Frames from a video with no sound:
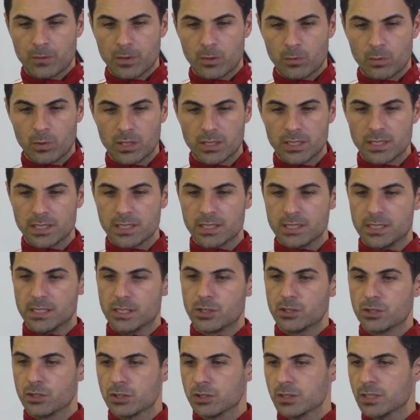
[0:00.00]
Well, the
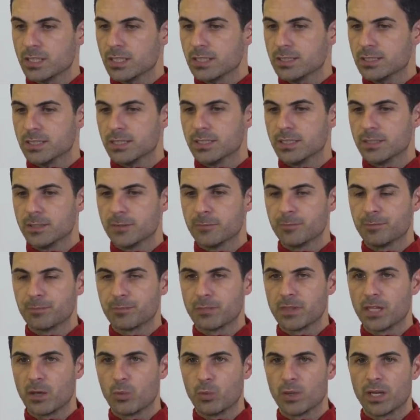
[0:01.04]
decision that
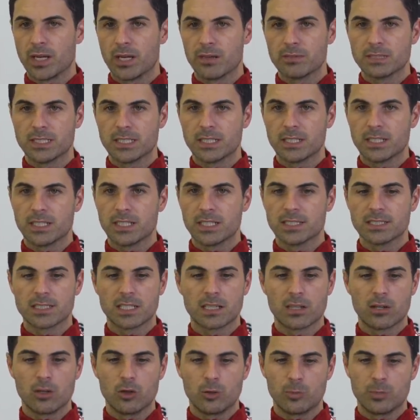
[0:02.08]
um, that we have taken as a
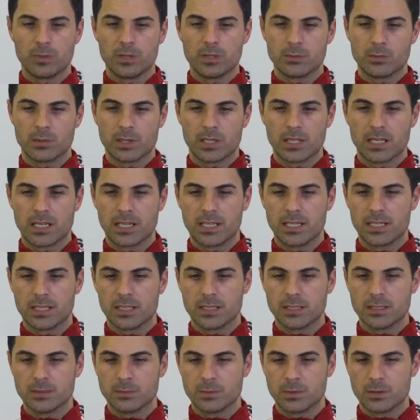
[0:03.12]
club is very clear.
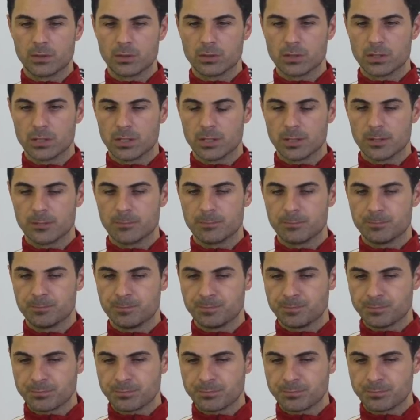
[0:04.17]
Is because um,